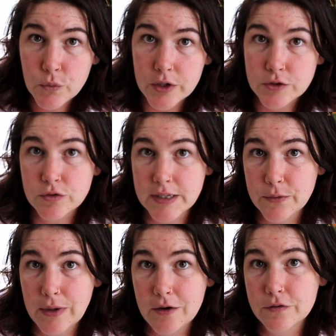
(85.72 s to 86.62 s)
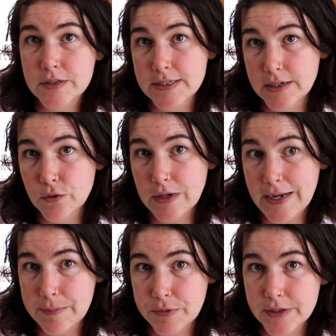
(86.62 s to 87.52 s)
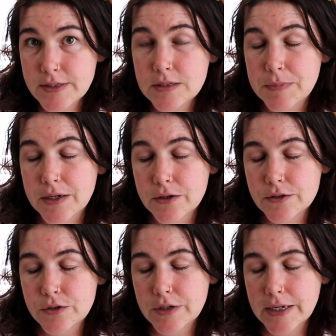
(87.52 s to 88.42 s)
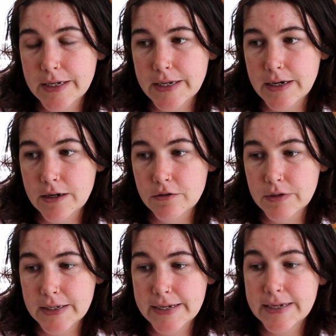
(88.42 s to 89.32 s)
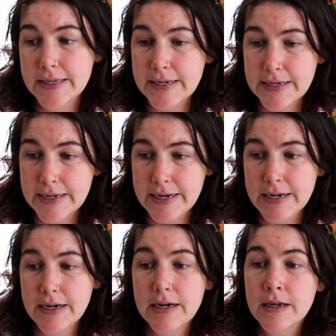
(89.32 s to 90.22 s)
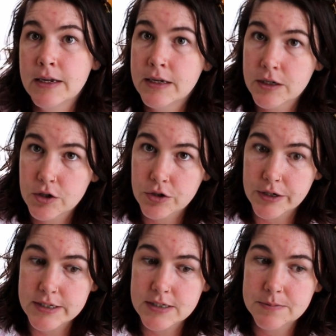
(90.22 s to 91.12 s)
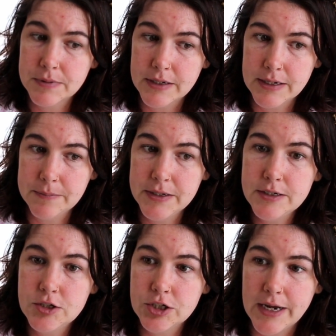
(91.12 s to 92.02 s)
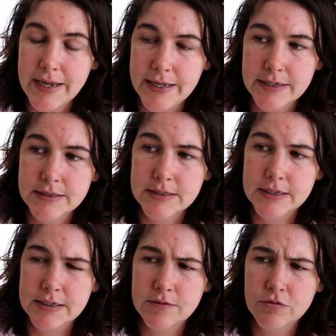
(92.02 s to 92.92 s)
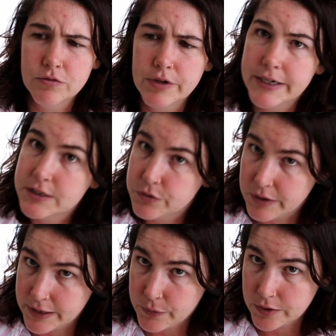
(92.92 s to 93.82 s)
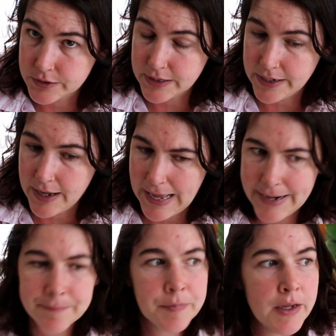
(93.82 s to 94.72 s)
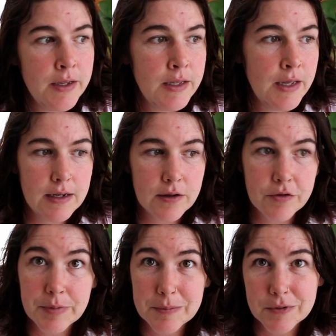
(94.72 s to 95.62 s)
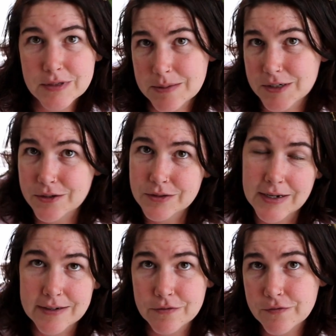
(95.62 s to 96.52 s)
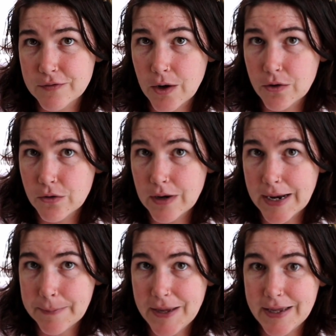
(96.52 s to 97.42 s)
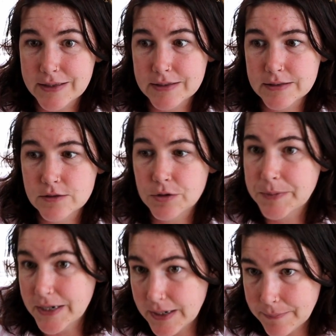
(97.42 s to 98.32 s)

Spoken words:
works really well for single layer prints because you can get a really clean, crisp image and it reads really well to the eye. A lot of people seem to use kind of floral-like patterns, repeating